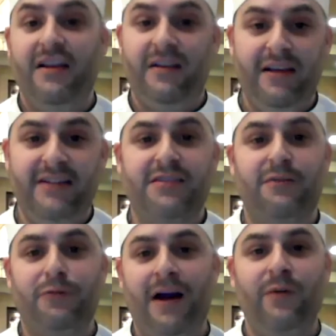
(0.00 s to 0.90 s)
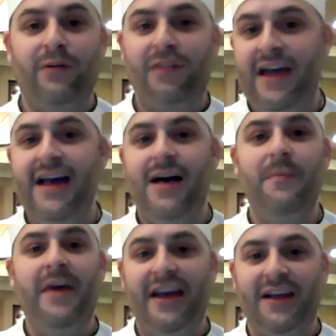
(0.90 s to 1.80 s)
yeah, it's ground
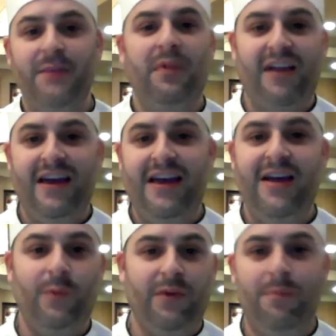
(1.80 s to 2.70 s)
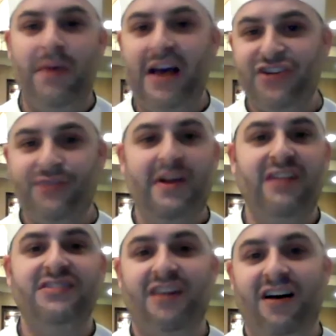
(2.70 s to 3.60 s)
lamb, eggplant with a
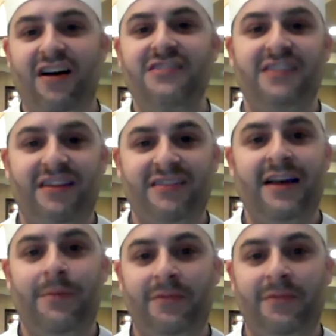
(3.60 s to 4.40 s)
bechamel sauce on top